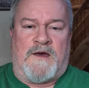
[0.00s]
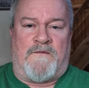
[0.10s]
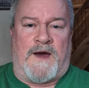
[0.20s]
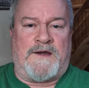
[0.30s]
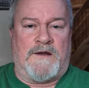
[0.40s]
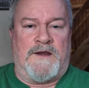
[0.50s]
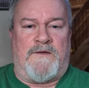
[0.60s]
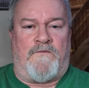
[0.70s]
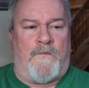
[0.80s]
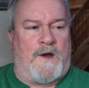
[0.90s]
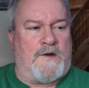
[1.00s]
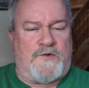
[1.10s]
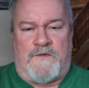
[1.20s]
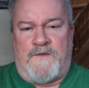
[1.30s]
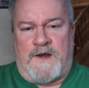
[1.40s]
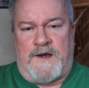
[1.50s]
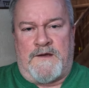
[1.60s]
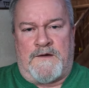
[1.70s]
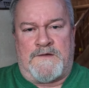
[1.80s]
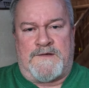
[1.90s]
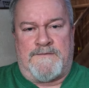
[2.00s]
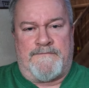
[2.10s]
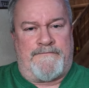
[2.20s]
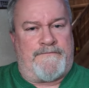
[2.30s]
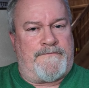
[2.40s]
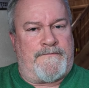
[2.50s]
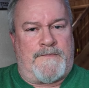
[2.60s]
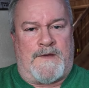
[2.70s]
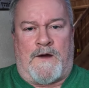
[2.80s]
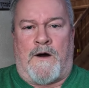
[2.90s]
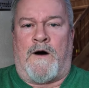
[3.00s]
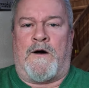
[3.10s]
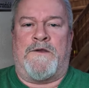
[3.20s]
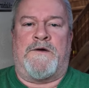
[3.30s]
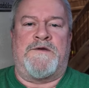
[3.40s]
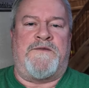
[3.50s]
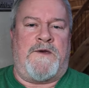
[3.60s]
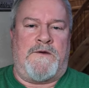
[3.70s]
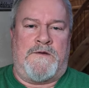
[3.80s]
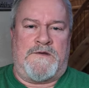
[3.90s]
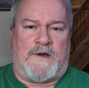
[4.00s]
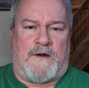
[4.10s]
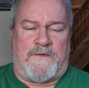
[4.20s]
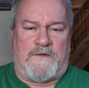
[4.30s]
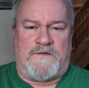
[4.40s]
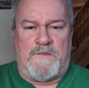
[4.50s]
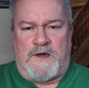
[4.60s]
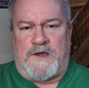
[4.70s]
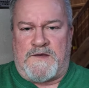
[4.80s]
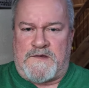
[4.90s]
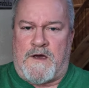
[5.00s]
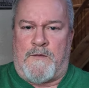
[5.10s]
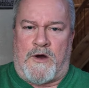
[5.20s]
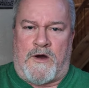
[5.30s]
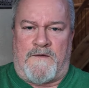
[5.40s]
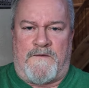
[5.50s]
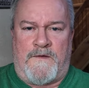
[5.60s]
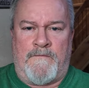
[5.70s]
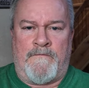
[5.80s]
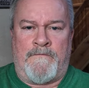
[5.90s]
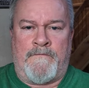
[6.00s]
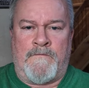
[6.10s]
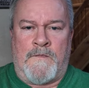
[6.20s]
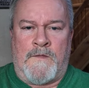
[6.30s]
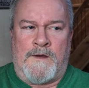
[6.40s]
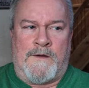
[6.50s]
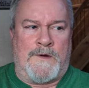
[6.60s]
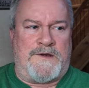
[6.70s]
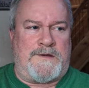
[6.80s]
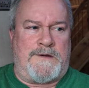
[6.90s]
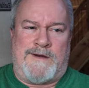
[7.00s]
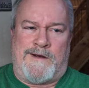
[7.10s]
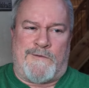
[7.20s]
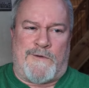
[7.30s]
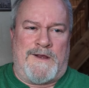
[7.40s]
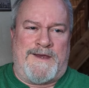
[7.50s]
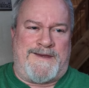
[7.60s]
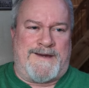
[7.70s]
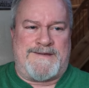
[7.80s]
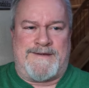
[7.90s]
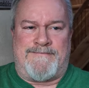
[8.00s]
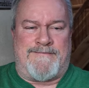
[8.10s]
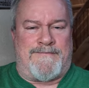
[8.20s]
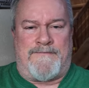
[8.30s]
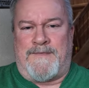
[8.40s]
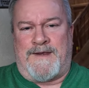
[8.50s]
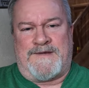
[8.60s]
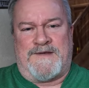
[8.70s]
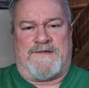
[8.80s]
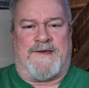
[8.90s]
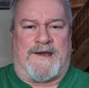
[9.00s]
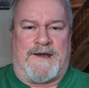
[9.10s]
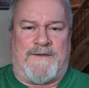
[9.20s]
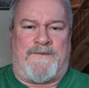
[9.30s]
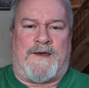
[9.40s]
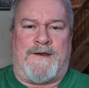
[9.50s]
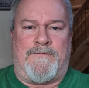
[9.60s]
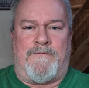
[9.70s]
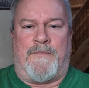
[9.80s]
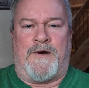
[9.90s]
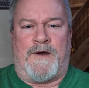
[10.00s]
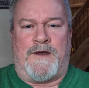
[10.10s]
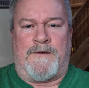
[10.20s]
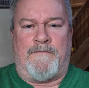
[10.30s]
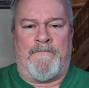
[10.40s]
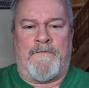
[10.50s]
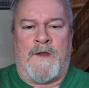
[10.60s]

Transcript: If I delete one hundred videos, all those views off those millions come off, which, you know, really doesn't, isn't significant, but